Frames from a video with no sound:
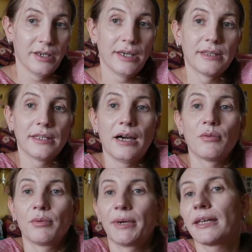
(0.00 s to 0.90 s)
And I
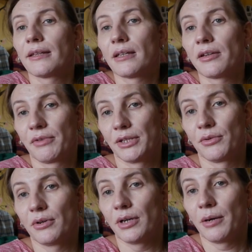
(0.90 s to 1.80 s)
will make another
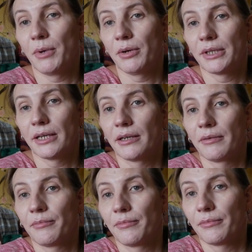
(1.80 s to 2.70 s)
video about
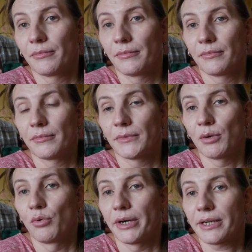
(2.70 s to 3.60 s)
the
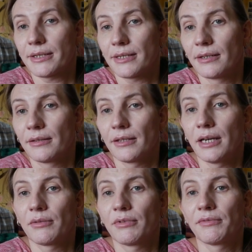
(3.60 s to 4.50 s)
works
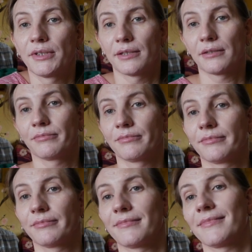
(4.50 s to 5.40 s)
done with it.
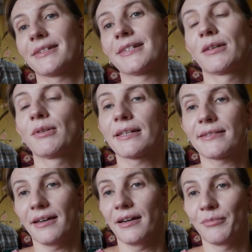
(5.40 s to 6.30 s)
See you next
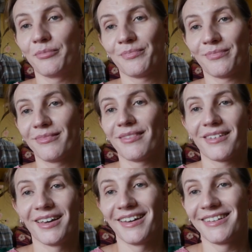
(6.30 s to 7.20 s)
time,
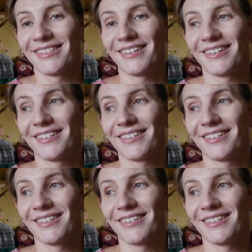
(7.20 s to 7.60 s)
and